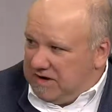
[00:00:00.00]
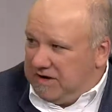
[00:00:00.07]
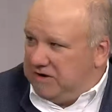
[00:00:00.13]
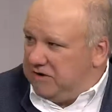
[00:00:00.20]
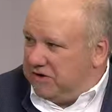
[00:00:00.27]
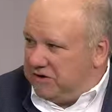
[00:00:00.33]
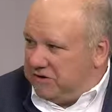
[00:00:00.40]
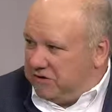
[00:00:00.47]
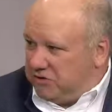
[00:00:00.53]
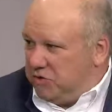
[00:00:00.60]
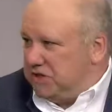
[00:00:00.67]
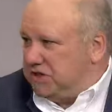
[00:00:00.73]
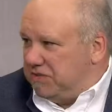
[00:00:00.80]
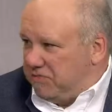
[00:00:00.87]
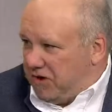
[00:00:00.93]
The
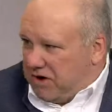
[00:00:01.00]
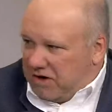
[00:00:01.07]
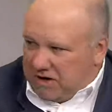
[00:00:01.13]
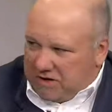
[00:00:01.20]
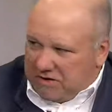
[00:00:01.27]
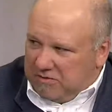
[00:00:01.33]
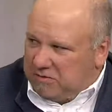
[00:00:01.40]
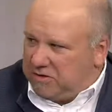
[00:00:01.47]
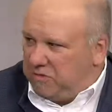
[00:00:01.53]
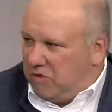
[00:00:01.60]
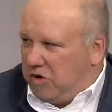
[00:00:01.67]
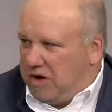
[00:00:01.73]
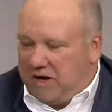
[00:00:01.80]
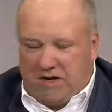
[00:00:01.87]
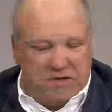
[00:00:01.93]
Twisted Parlor was
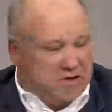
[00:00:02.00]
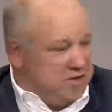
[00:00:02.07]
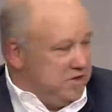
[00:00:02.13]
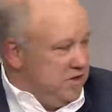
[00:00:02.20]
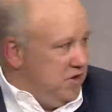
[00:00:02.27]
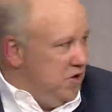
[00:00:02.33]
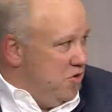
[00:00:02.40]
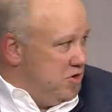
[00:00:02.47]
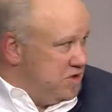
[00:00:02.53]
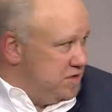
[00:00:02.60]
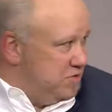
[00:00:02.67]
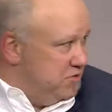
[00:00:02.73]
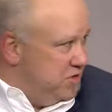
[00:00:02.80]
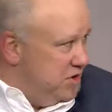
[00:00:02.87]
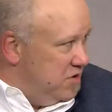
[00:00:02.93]
one. Yep. The yoga
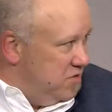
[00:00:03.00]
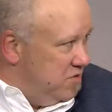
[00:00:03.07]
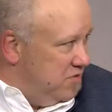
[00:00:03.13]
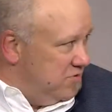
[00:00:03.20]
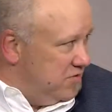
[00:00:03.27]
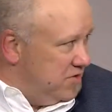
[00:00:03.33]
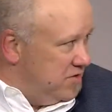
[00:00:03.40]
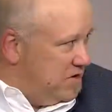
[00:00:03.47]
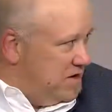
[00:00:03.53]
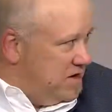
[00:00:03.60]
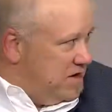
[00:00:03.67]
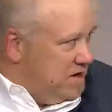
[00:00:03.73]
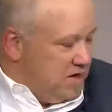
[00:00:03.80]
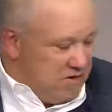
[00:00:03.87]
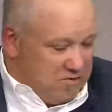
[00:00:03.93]
studio over
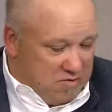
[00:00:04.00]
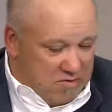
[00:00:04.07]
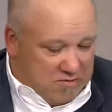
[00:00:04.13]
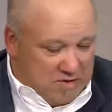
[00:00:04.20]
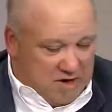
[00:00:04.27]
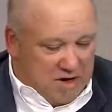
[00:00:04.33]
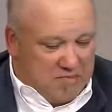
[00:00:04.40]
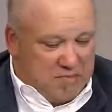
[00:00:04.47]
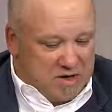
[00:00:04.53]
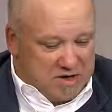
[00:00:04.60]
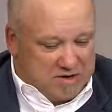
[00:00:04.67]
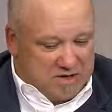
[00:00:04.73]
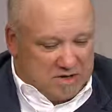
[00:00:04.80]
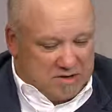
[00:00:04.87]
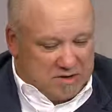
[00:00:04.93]
up in the
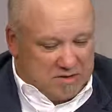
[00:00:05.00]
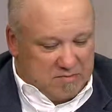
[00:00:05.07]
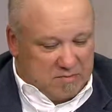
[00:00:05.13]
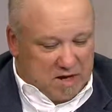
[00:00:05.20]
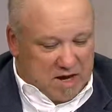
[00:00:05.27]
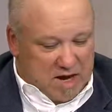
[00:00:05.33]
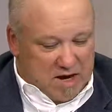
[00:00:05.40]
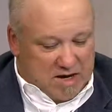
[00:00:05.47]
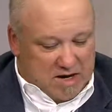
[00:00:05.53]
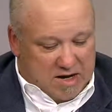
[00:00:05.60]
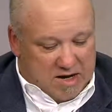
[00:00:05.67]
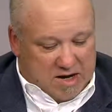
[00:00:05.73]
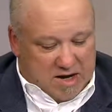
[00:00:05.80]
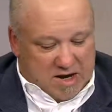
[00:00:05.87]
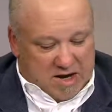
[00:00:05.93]
Sugden block.
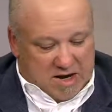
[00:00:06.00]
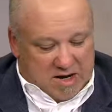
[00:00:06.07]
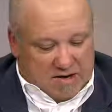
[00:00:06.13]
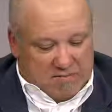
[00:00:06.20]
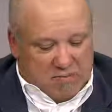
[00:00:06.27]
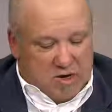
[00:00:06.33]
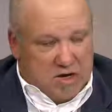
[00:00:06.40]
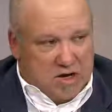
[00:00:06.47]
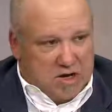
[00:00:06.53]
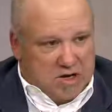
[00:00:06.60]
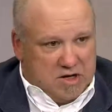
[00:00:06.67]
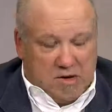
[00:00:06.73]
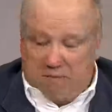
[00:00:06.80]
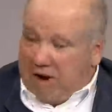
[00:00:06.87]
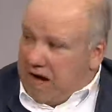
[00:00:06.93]

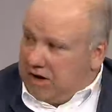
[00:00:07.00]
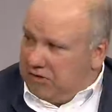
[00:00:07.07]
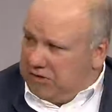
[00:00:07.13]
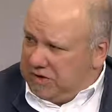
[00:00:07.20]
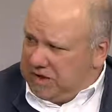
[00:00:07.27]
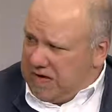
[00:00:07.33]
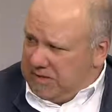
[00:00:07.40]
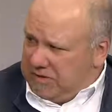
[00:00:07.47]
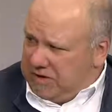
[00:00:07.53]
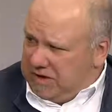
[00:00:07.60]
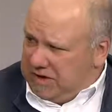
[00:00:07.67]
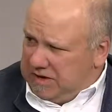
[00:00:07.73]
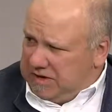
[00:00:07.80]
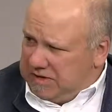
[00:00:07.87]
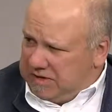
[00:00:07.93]
Yamato, the
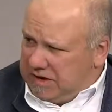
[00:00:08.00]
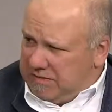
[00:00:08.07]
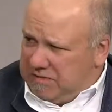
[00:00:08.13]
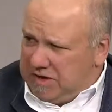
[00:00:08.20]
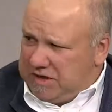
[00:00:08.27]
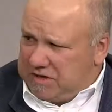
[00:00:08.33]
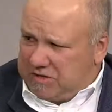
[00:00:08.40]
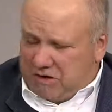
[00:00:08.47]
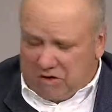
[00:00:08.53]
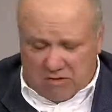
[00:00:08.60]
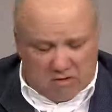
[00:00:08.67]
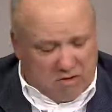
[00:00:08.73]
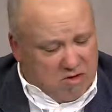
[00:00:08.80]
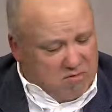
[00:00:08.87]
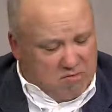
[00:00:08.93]
Japanese
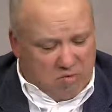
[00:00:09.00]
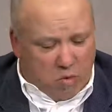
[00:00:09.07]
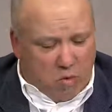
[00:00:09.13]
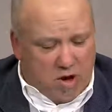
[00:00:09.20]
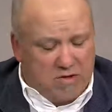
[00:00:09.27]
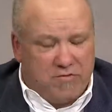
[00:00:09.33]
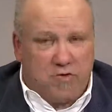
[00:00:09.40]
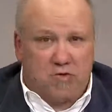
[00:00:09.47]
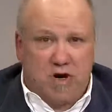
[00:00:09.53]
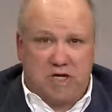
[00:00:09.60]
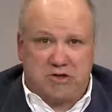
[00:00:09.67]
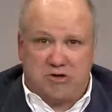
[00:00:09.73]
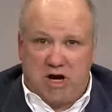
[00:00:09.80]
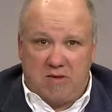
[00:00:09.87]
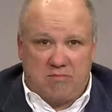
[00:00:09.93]
bistro, wonderful
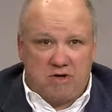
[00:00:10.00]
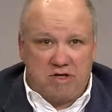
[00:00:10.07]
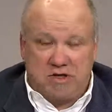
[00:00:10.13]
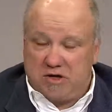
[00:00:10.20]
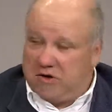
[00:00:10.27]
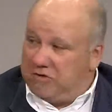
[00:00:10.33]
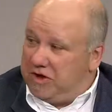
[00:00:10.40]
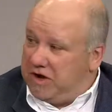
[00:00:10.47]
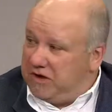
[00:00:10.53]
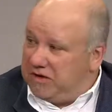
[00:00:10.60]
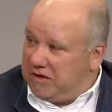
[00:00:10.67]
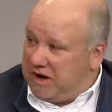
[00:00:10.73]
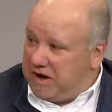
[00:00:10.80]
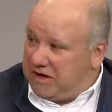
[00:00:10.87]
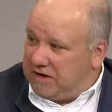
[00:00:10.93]
restaurant. Please go there
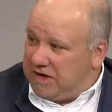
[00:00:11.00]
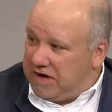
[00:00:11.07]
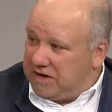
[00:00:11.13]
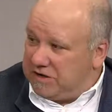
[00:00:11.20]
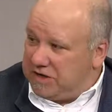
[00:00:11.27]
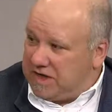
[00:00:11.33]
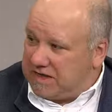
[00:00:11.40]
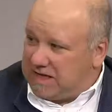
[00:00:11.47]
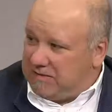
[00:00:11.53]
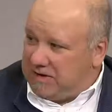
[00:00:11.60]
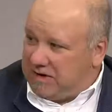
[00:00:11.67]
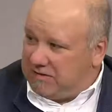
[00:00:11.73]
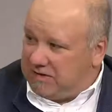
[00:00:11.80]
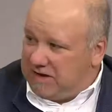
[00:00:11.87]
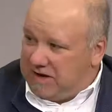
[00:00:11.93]
and check them out.